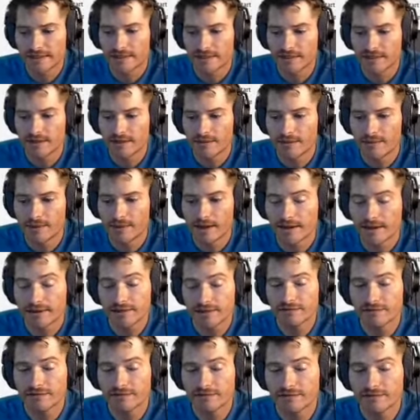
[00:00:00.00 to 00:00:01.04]
And
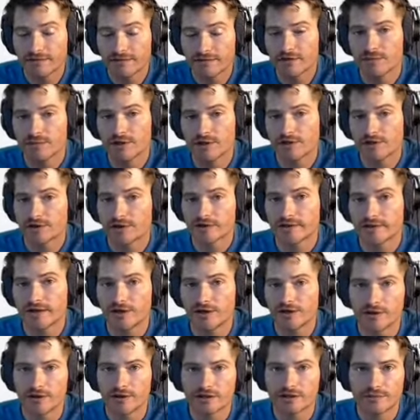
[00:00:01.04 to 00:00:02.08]
I'd definitely be interested in
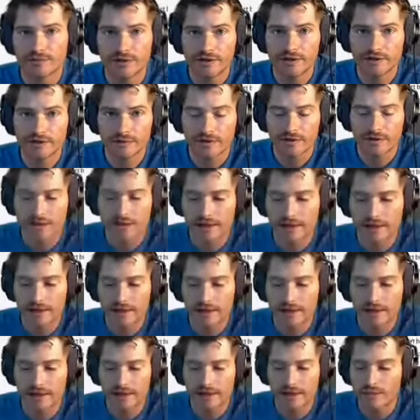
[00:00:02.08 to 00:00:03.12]
your experience with that.
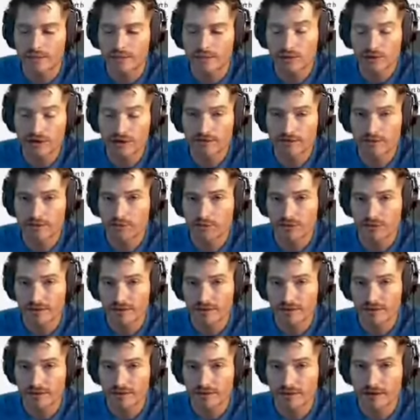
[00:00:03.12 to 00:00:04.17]
You can definitely
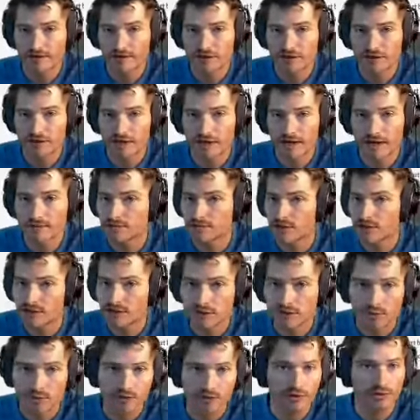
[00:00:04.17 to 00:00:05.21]
put that in the chat. Tell
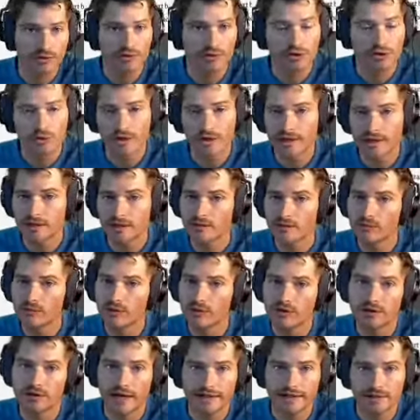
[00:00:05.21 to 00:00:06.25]
us whether you enjoyed it,
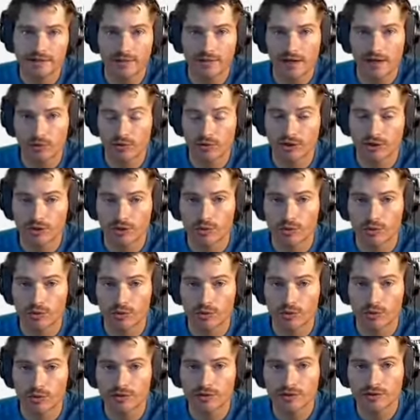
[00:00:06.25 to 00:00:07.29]
what you liked about it, which
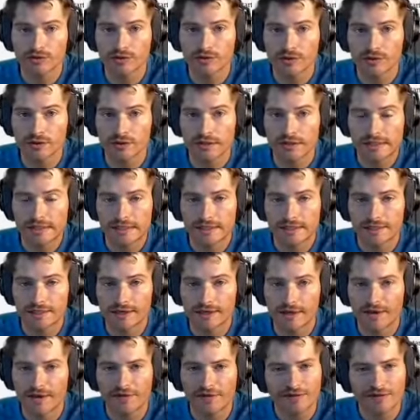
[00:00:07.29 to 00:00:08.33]
course you took.
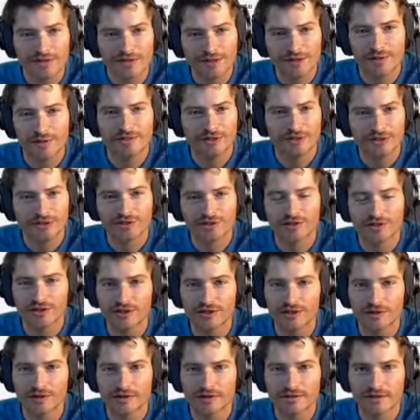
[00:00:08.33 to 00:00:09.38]
I think that's always interesting
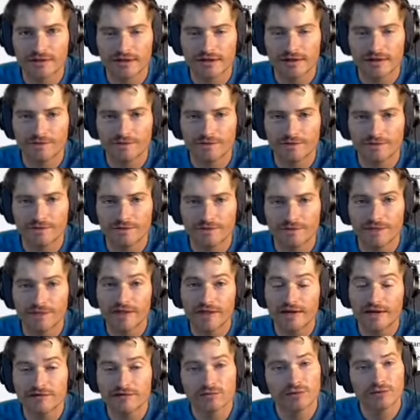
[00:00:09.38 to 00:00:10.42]
to know because they
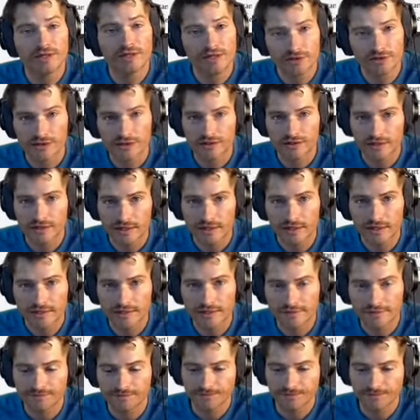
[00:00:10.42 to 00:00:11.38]
have some really interesting content.